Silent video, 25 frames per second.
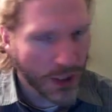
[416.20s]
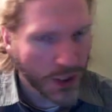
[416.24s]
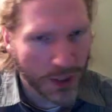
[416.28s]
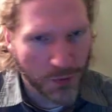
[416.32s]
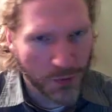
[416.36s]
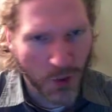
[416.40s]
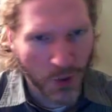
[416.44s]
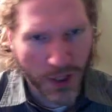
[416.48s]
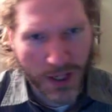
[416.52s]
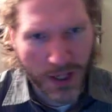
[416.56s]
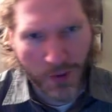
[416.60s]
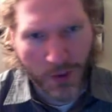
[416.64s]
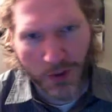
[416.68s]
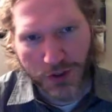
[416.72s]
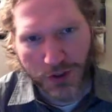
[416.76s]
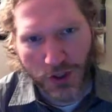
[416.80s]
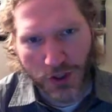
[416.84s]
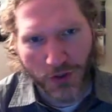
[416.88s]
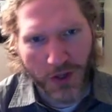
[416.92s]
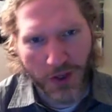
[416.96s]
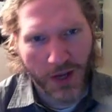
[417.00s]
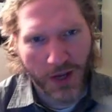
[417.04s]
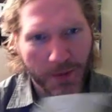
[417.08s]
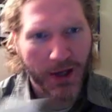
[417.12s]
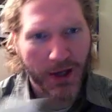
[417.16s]
And really, I want
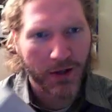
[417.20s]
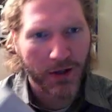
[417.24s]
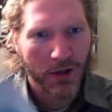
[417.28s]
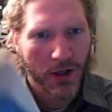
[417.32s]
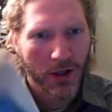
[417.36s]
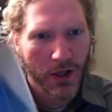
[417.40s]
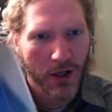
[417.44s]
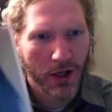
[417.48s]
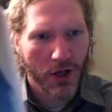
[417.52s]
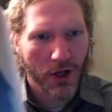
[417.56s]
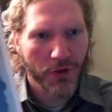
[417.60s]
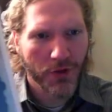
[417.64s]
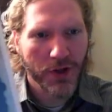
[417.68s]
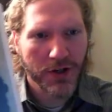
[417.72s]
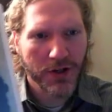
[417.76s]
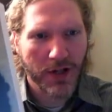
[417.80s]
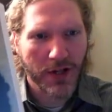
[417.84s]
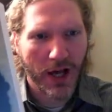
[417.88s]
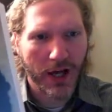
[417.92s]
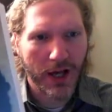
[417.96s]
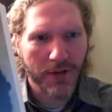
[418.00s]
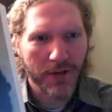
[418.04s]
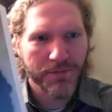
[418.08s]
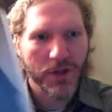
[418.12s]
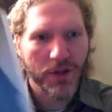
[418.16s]
you to think about this
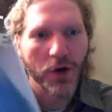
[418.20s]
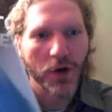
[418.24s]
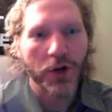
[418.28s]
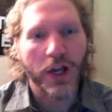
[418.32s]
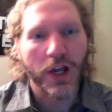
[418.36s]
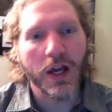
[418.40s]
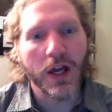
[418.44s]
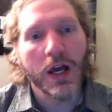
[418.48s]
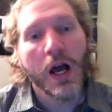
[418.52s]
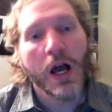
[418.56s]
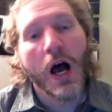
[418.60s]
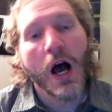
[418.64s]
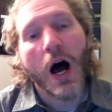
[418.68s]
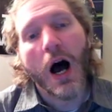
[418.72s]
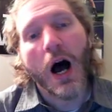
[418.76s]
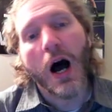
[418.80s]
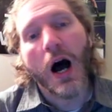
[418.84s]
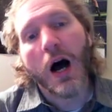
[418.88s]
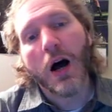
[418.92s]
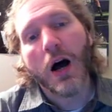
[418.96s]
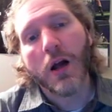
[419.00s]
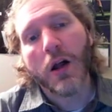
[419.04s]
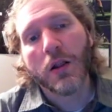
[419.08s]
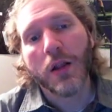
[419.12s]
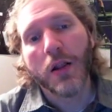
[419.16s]
guy, okay?
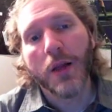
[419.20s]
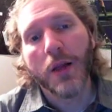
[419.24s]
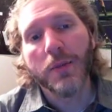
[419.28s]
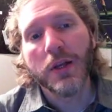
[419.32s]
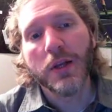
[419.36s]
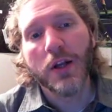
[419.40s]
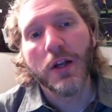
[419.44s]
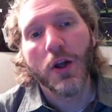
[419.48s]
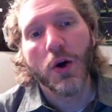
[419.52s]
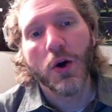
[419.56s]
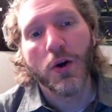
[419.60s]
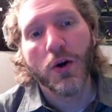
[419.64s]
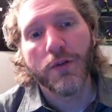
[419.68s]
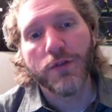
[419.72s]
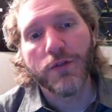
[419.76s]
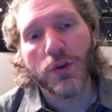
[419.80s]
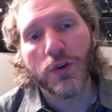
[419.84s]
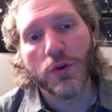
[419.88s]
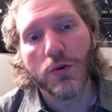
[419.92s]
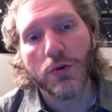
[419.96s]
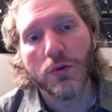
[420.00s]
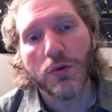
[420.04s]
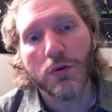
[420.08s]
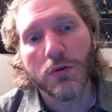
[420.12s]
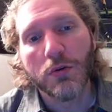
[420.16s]
And let me know if
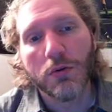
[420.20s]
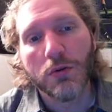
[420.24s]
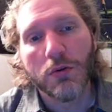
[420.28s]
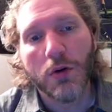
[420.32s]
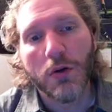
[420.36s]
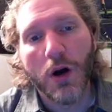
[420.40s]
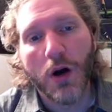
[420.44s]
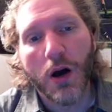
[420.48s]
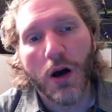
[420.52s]
you